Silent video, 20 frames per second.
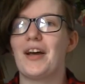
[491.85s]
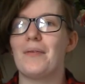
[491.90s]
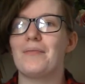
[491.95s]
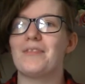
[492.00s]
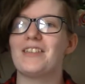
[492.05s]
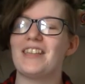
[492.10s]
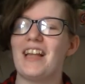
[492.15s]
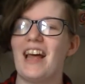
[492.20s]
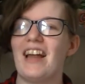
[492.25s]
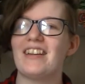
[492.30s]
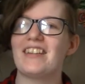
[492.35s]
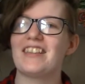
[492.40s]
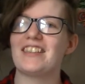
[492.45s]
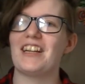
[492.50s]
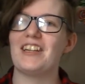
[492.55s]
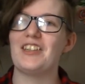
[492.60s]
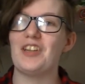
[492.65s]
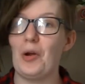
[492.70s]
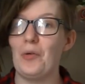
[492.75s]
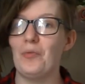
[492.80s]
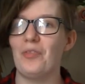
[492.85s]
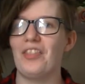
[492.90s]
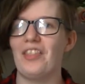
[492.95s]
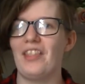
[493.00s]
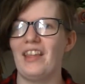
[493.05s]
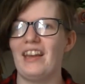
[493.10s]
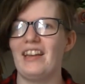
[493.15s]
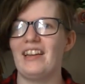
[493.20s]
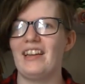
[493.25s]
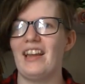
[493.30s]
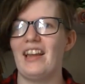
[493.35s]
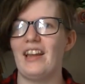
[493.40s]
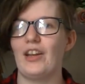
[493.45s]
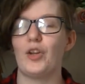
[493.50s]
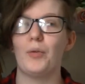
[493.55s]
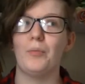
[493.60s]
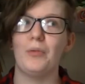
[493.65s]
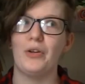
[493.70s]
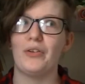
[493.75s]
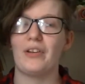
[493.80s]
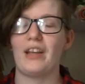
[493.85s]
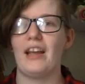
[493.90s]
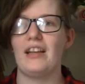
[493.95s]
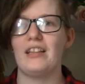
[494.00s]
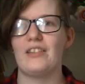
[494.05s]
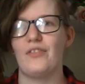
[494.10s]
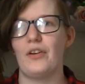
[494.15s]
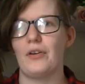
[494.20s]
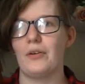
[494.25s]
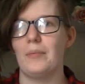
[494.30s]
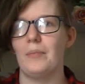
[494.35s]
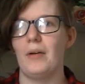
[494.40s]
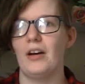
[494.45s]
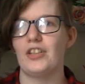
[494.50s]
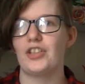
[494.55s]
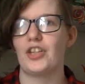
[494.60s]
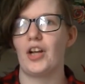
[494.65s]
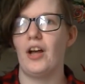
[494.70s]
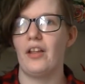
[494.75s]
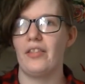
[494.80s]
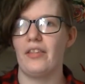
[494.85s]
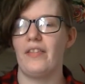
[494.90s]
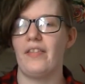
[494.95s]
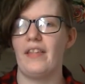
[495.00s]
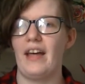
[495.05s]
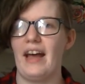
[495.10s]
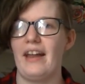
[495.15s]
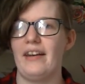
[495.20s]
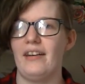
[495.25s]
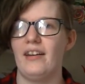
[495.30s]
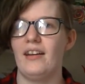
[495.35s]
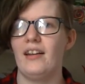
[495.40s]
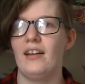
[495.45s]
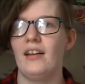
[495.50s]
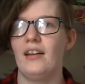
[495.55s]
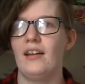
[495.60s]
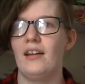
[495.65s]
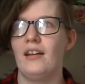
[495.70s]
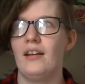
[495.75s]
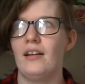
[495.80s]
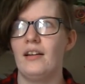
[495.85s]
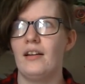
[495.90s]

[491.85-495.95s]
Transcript: the term said because I don't think it communicates very much other than